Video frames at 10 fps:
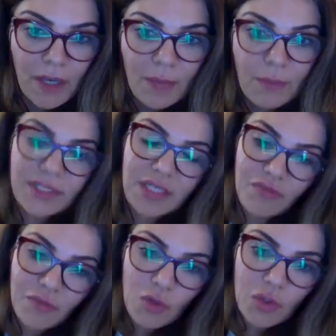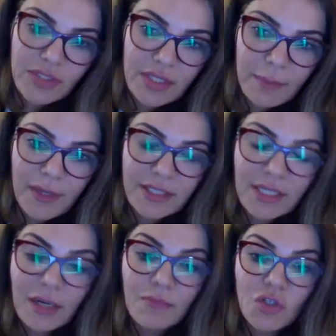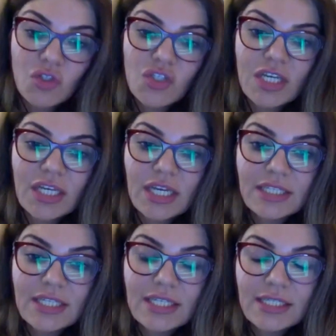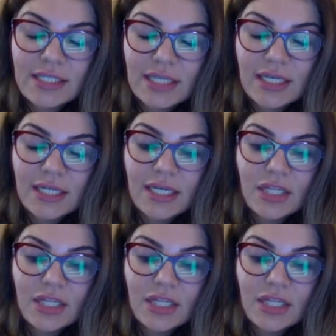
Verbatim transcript: But of course, the best, I'm not saying it is a,